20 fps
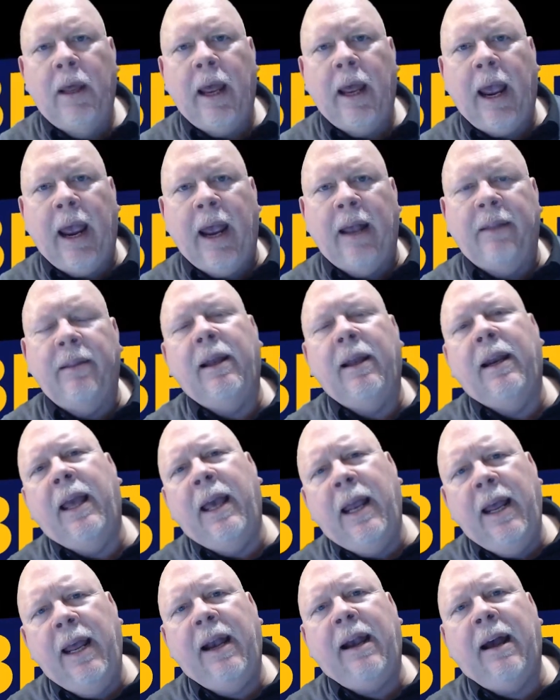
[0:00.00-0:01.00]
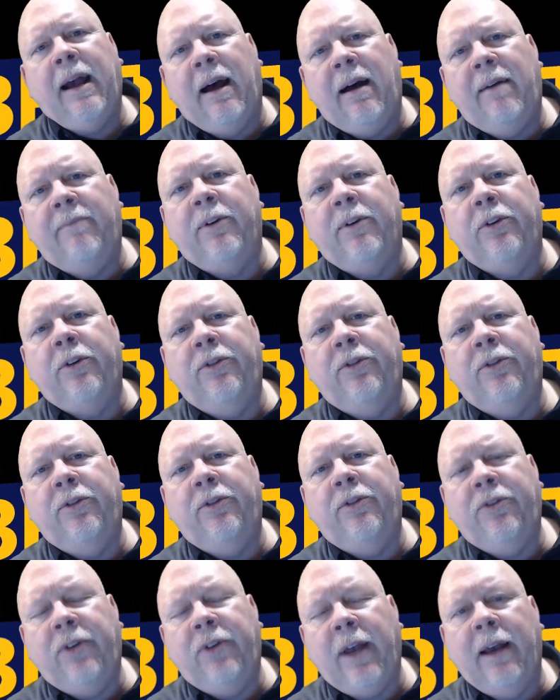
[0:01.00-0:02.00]
and that any
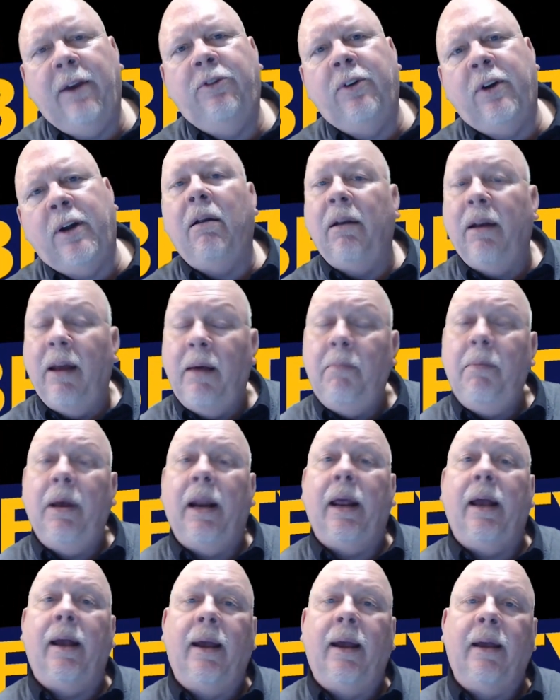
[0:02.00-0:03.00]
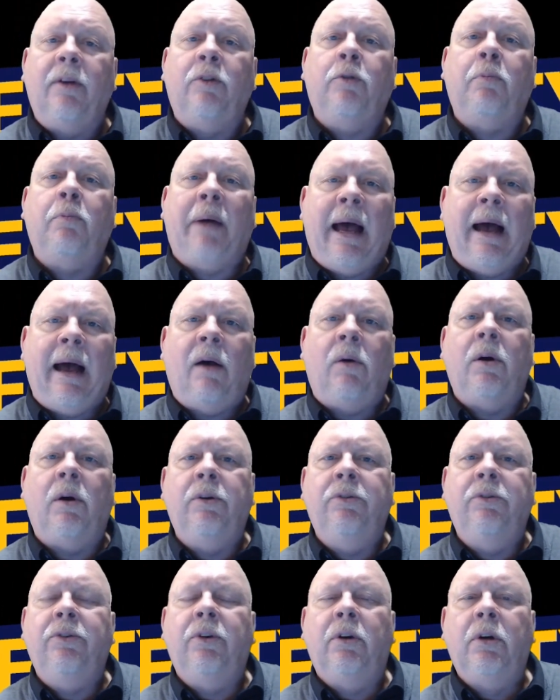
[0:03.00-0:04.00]
conversation about limiting his powers
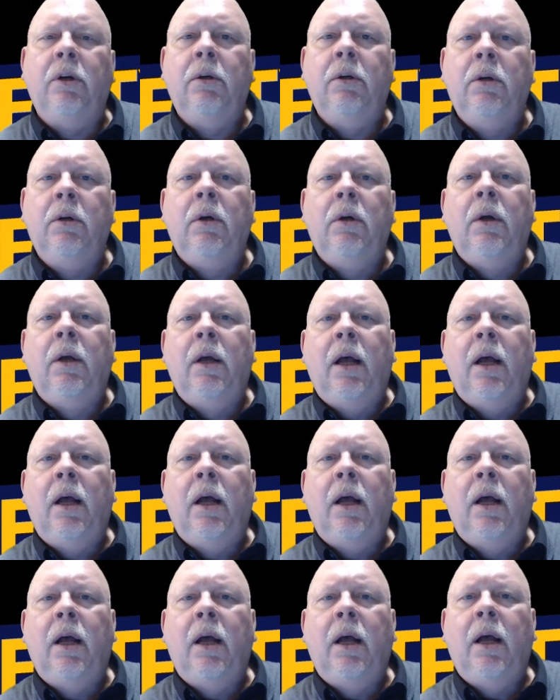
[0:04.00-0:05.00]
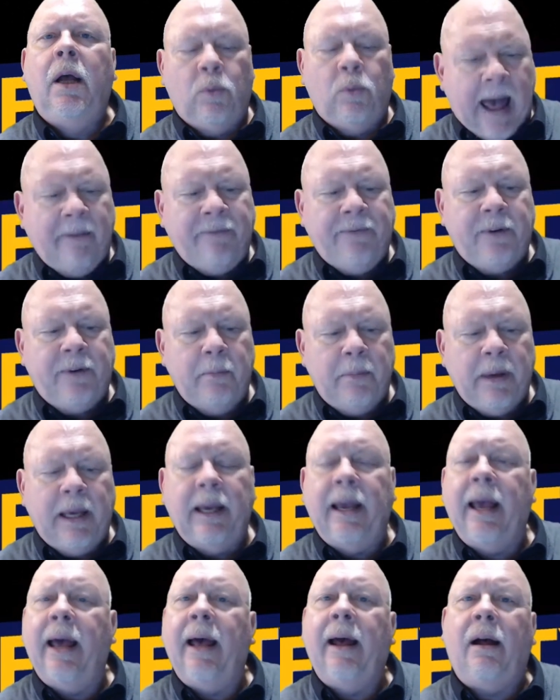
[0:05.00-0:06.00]
would have to
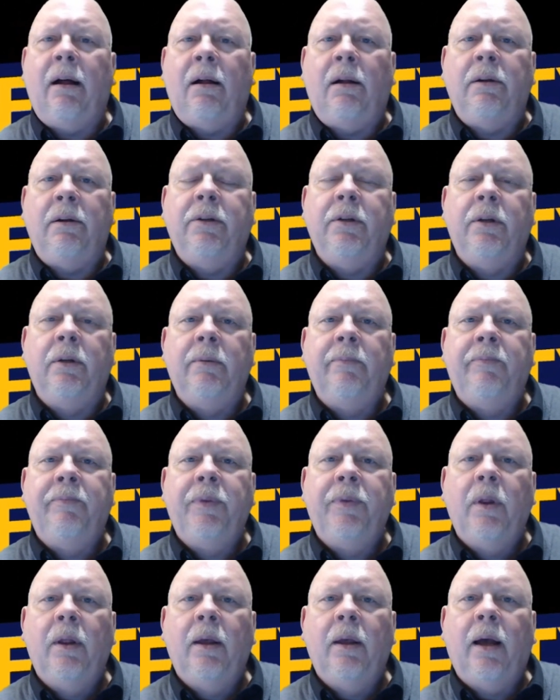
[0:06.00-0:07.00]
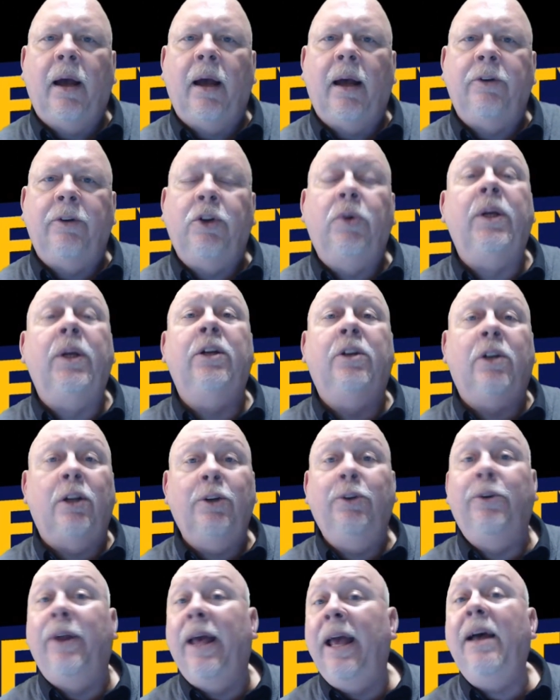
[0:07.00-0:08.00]
be held to
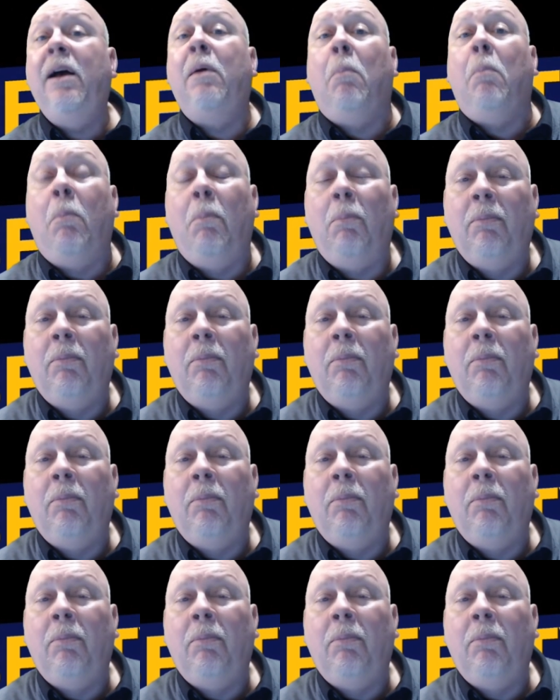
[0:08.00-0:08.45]
include him.